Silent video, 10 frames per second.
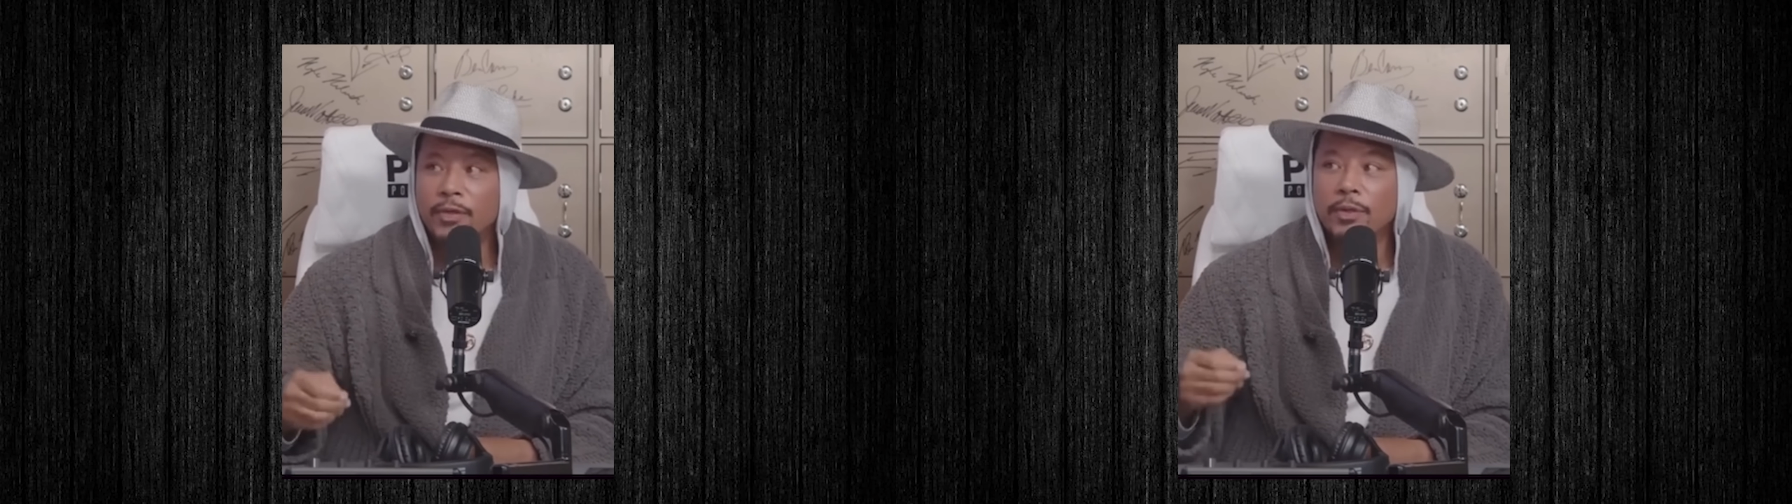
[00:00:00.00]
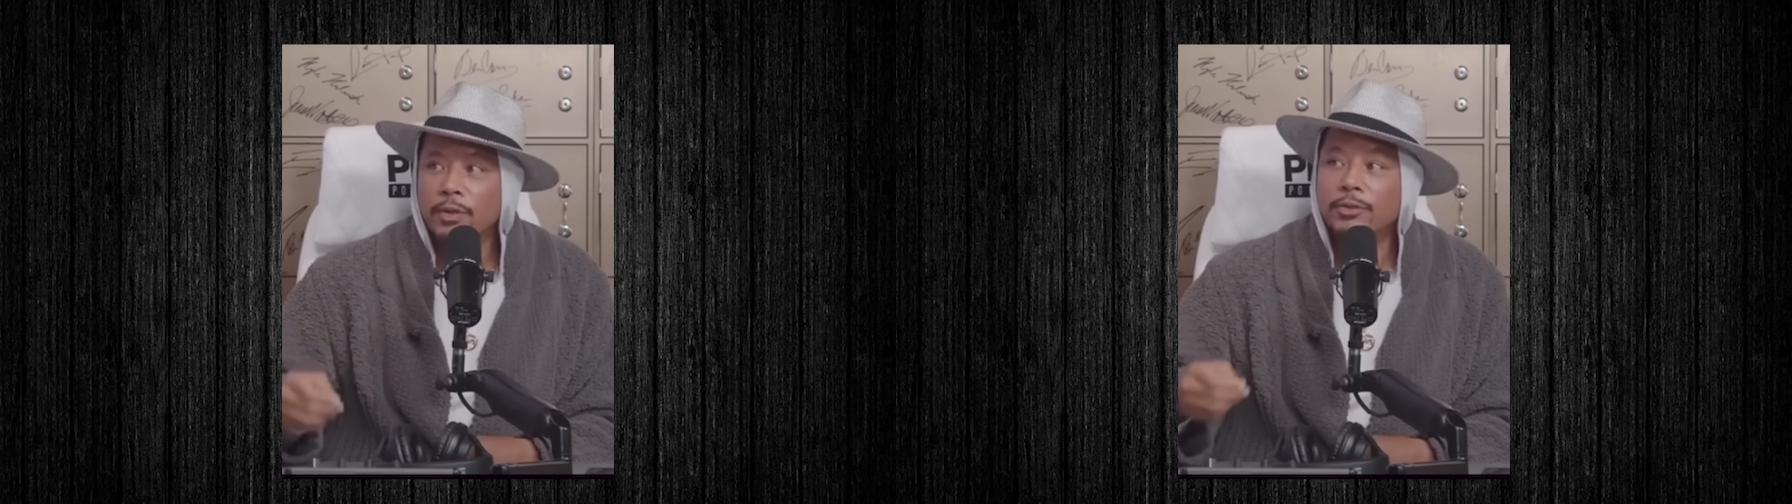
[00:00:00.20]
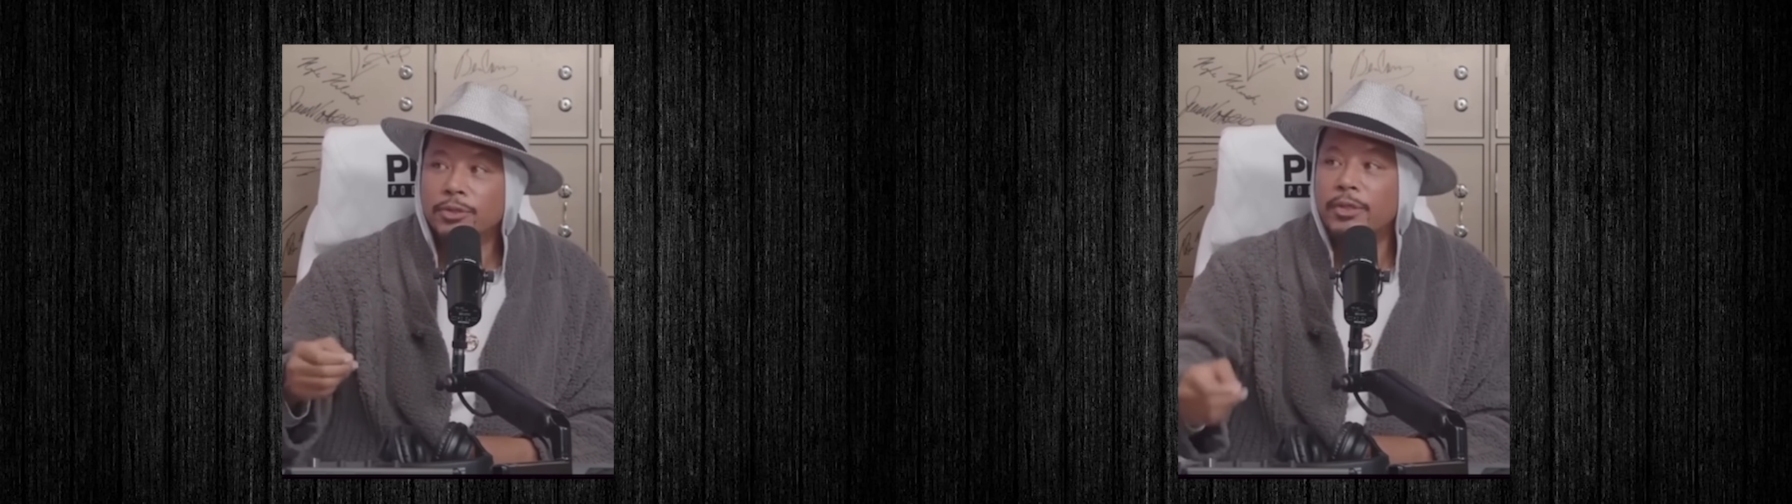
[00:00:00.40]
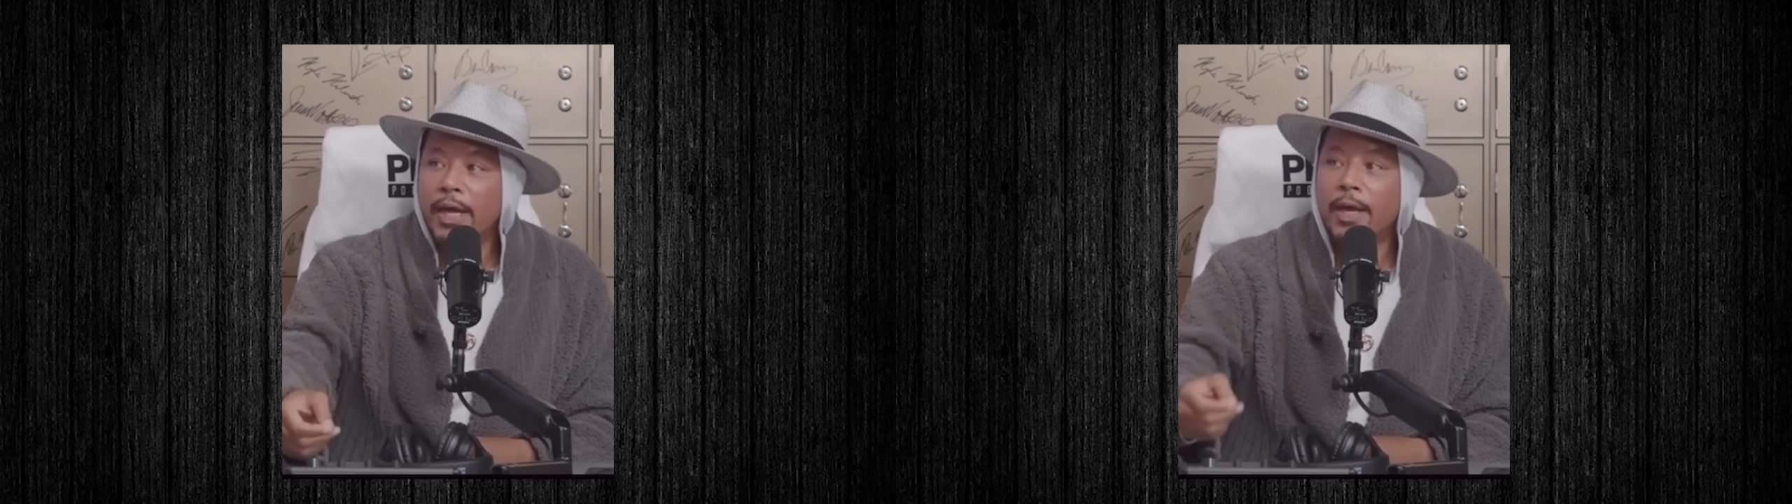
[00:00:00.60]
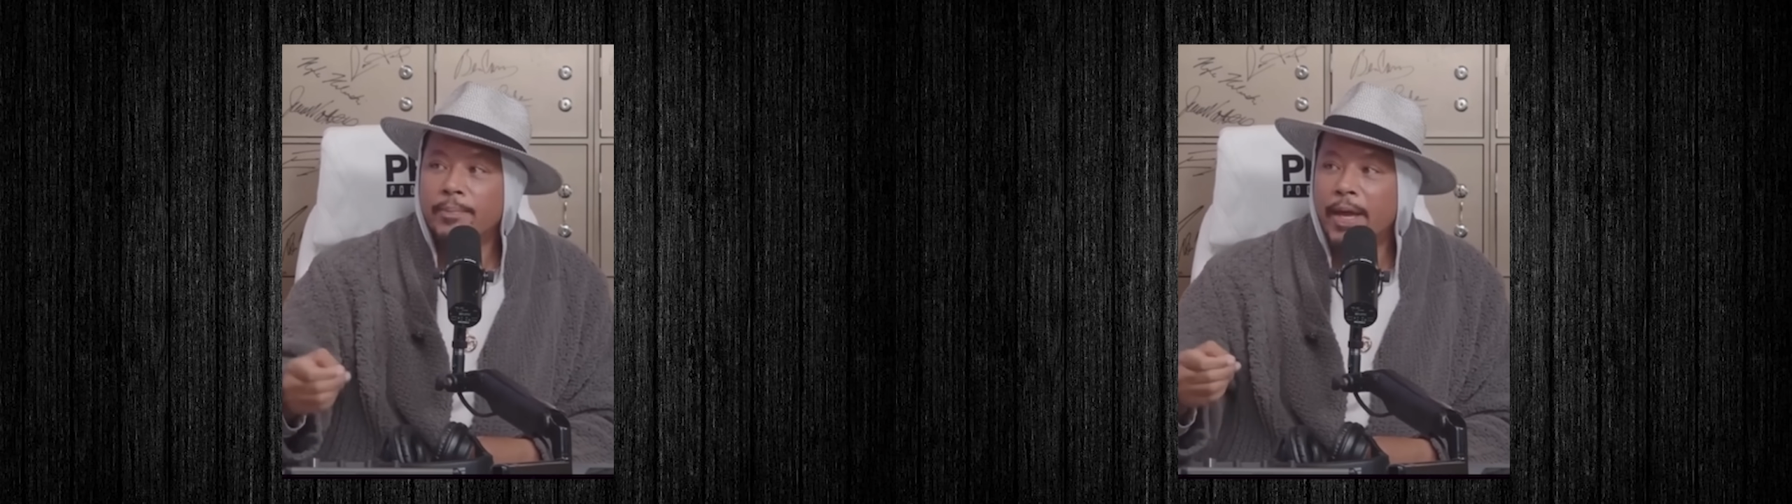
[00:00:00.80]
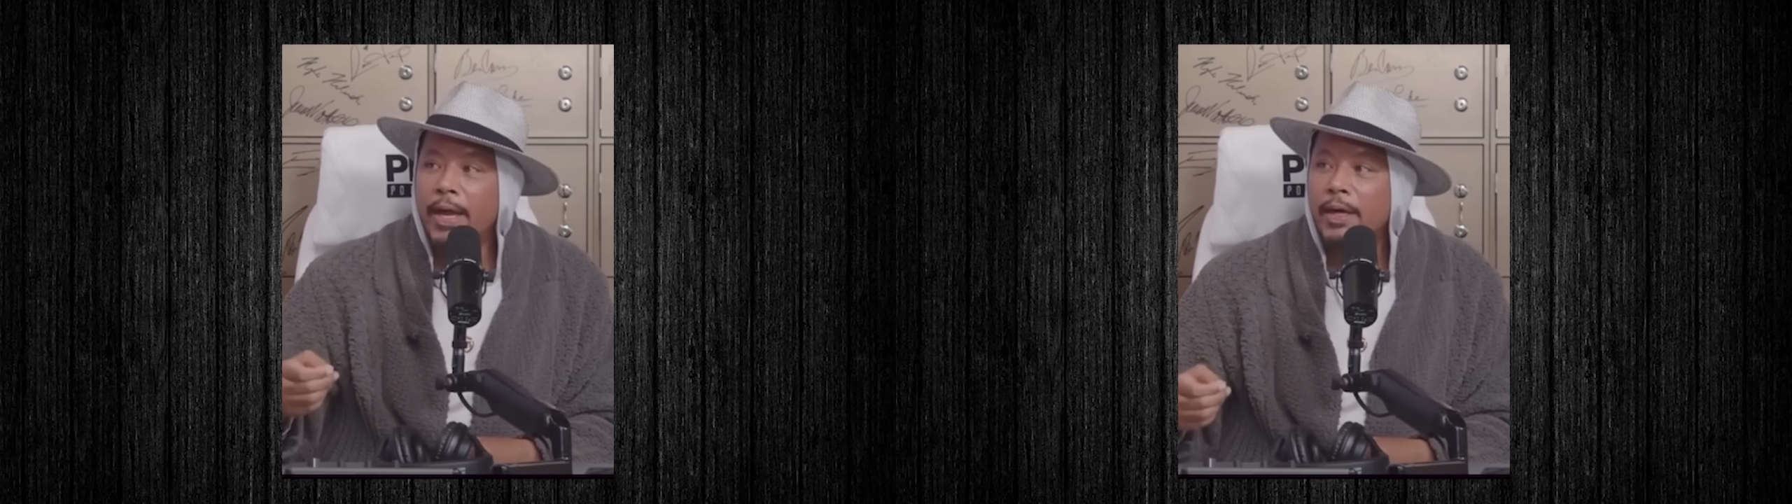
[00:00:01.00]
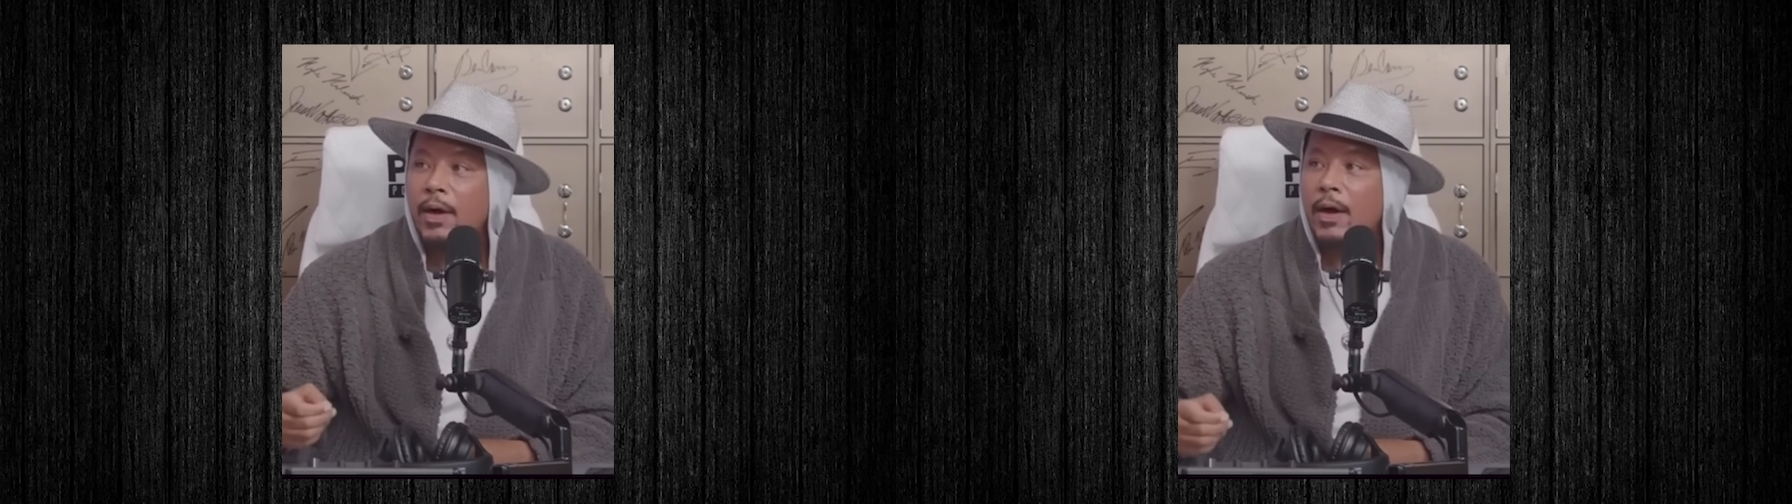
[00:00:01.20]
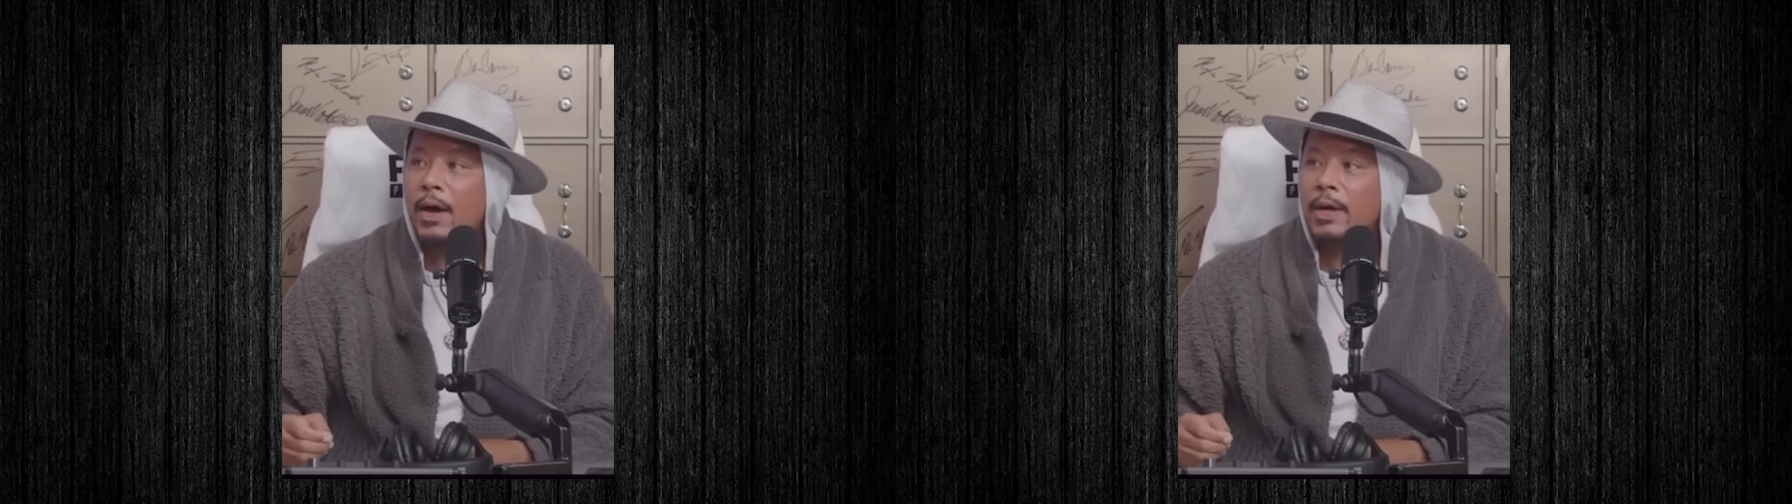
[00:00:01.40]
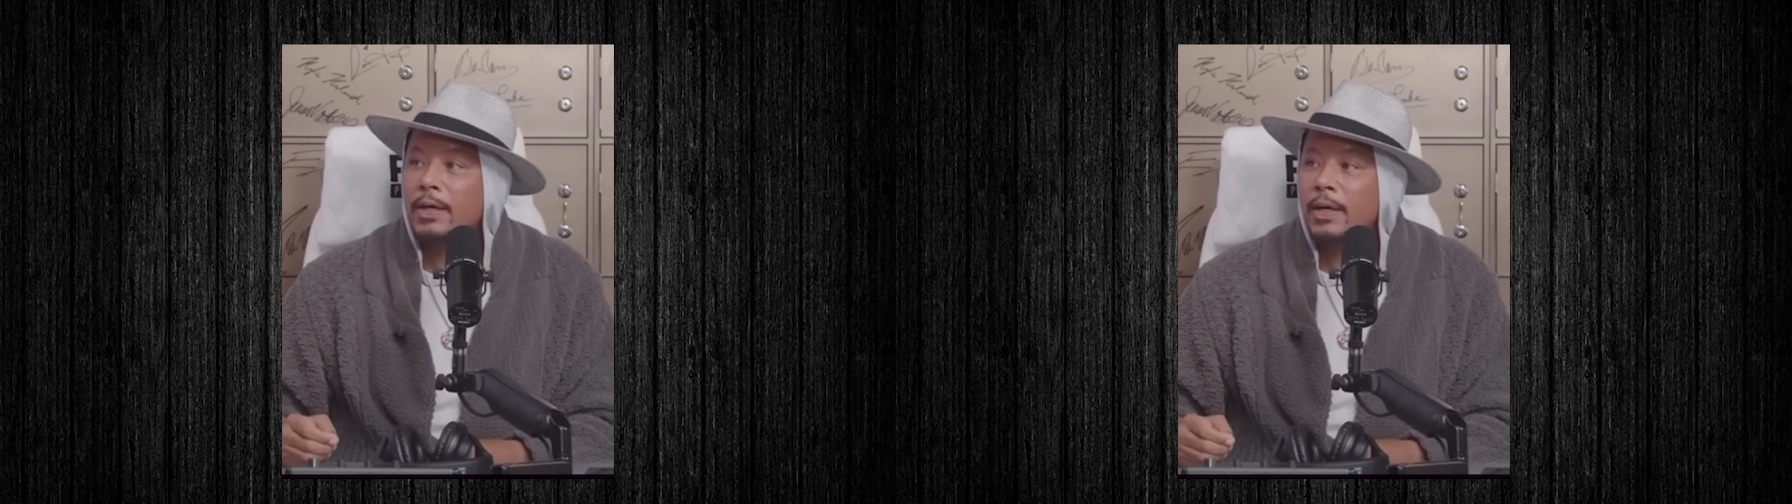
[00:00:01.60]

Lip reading: You lose your damn man card.